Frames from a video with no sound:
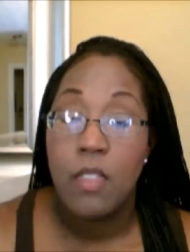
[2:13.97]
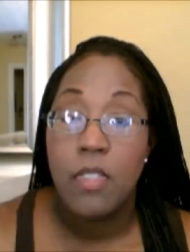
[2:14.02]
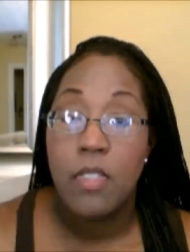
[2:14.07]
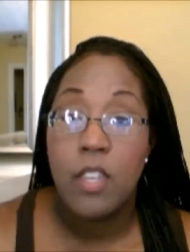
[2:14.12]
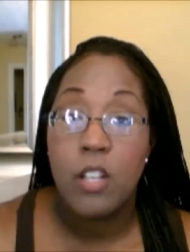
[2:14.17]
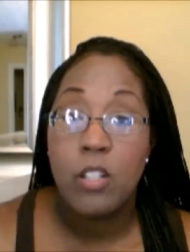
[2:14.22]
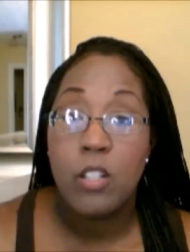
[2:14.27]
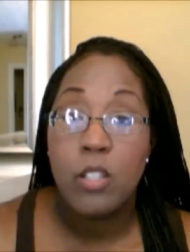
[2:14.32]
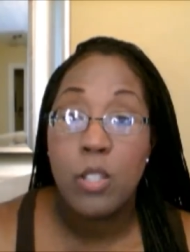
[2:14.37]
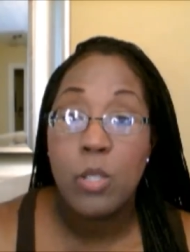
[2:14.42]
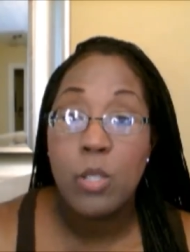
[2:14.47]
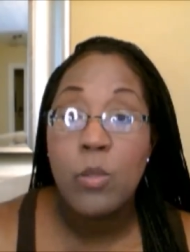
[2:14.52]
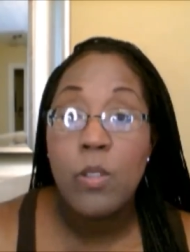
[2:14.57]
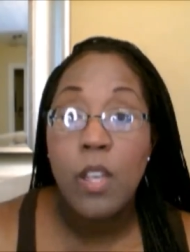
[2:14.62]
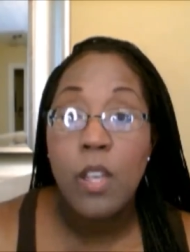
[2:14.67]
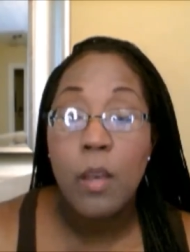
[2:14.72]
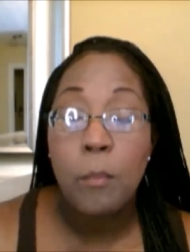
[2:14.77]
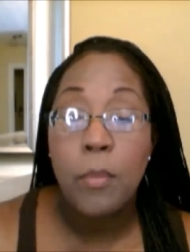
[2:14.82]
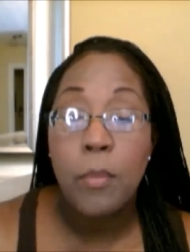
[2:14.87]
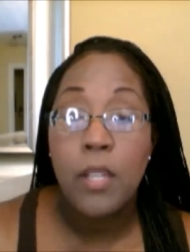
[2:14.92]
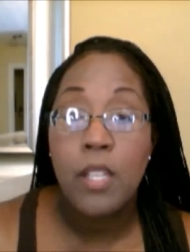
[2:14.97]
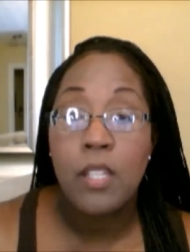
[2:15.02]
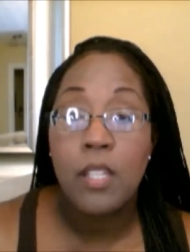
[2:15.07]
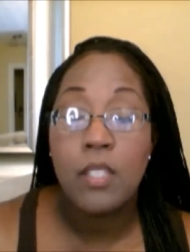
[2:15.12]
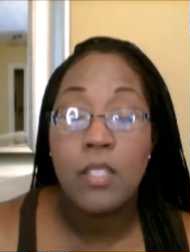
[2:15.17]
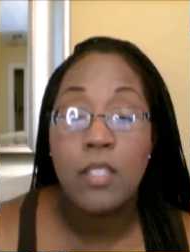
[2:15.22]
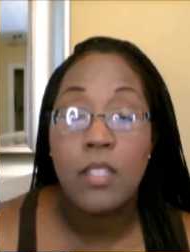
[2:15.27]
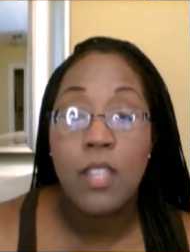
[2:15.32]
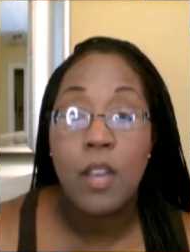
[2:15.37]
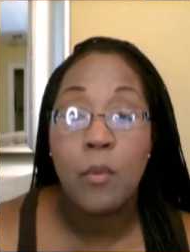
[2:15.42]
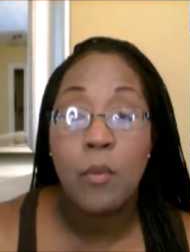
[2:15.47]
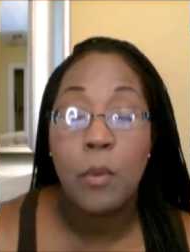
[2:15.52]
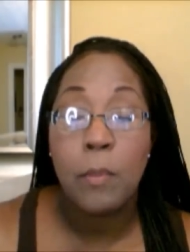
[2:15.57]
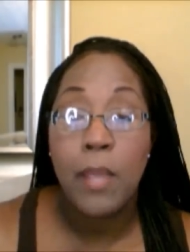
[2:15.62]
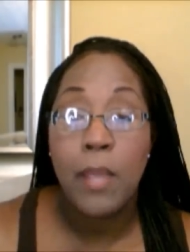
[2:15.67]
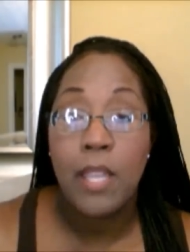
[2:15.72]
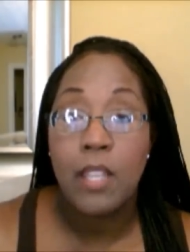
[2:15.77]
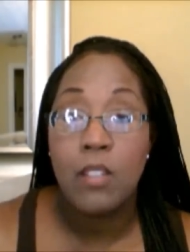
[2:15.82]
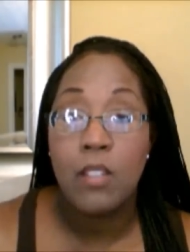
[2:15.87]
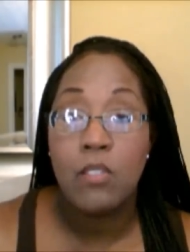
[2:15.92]
There's two companies that will
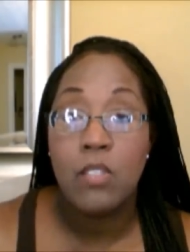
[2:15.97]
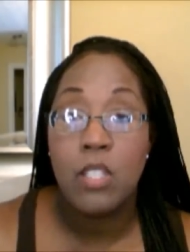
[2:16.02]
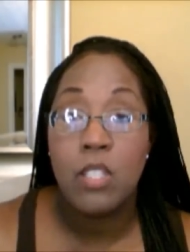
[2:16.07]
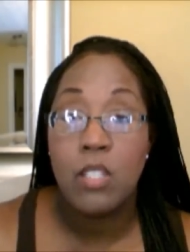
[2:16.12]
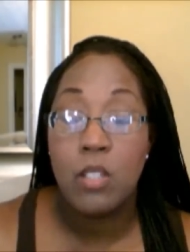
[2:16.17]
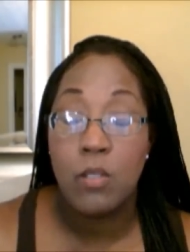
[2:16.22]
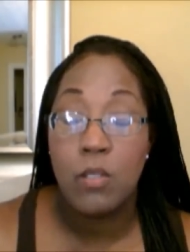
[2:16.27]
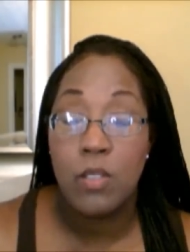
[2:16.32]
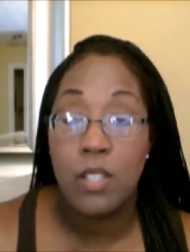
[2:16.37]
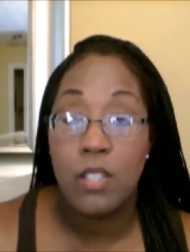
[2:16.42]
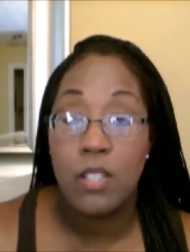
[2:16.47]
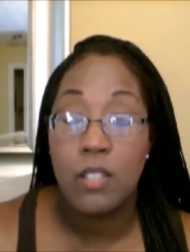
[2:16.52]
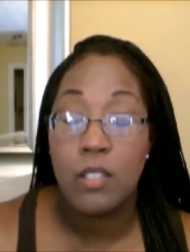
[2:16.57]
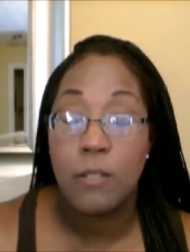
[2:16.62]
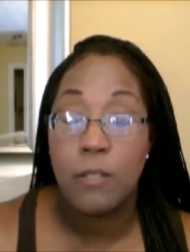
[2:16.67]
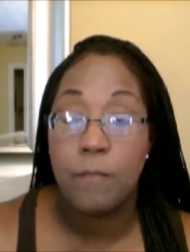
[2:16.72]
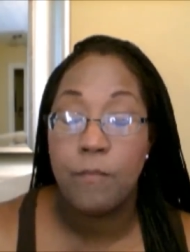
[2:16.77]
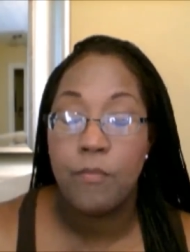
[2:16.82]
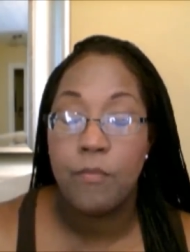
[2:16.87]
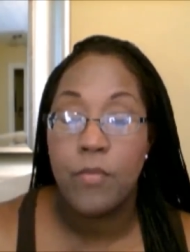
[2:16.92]
pay you to do this.